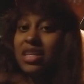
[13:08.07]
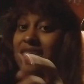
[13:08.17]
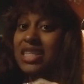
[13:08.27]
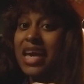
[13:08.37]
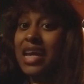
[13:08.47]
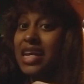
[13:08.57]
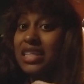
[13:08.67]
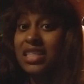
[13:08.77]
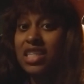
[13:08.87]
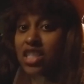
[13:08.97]
And it's sad that
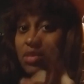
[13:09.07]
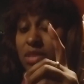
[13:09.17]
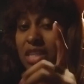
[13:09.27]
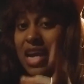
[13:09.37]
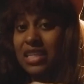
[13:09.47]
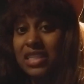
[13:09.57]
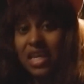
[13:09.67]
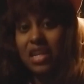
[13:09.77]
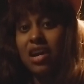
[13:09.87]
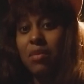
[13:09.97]
the system is not
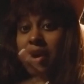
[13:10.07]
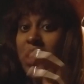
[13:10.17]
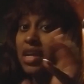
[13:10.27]
set up